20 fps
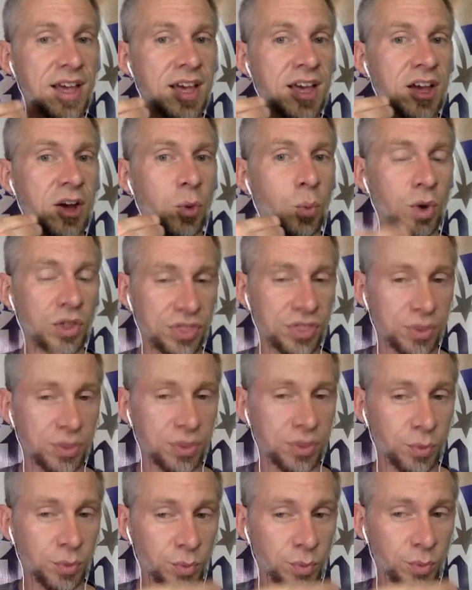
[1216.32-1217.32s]
with
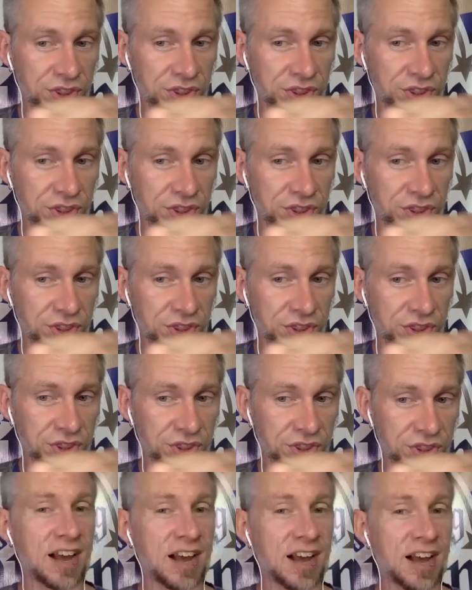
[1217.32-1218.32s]
Liz's story
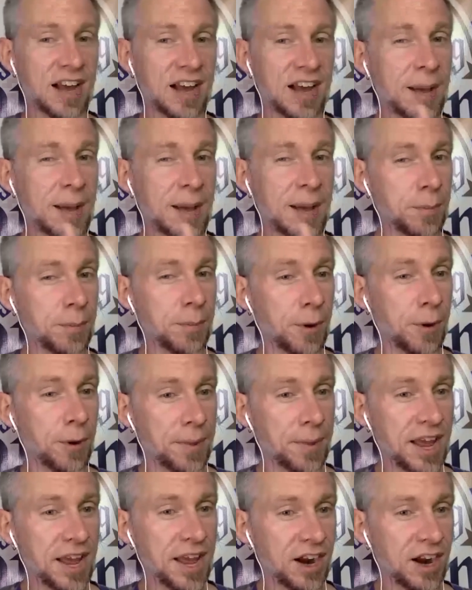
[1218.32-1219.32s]
of not being
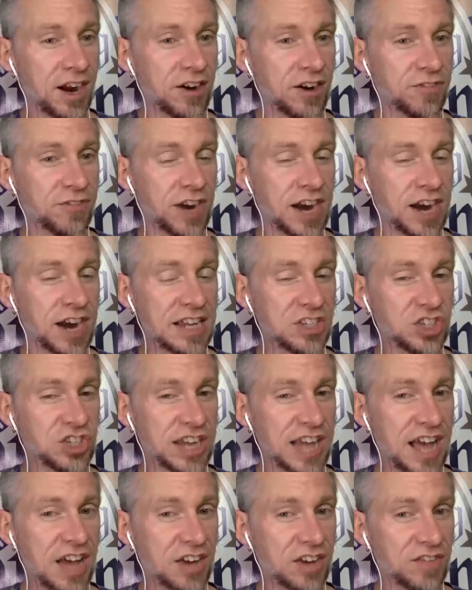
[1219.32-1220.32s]
prepared for aging
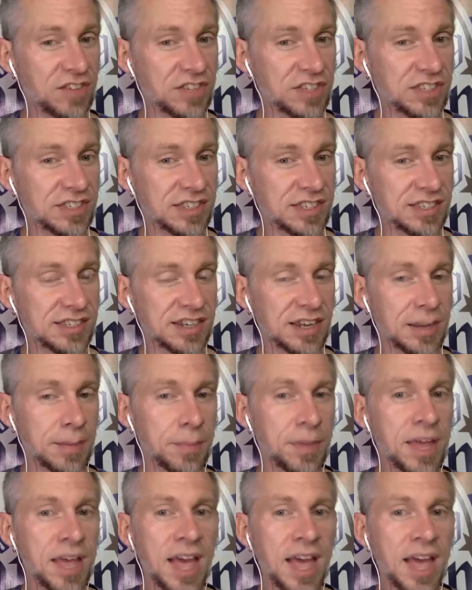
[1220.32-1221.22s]
out of the system,